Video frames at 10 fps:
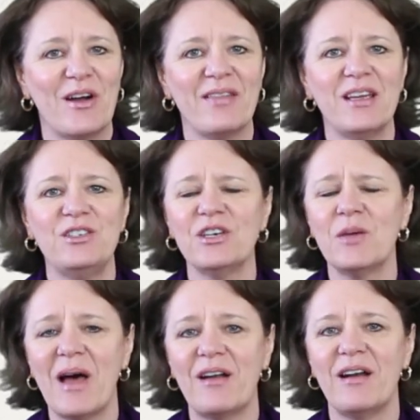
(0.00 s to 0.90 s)
and they took
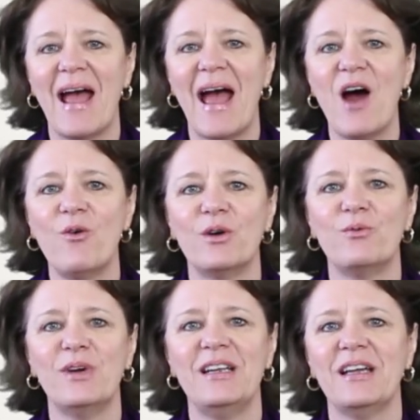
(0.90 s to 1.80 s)
about an hour
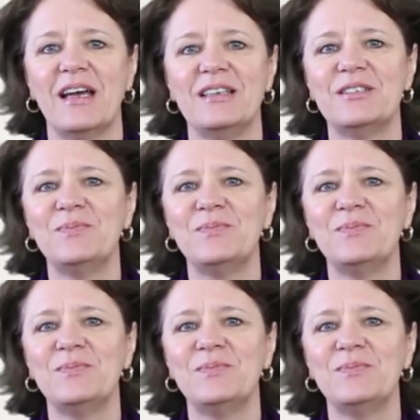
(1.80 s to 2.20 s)
reading it.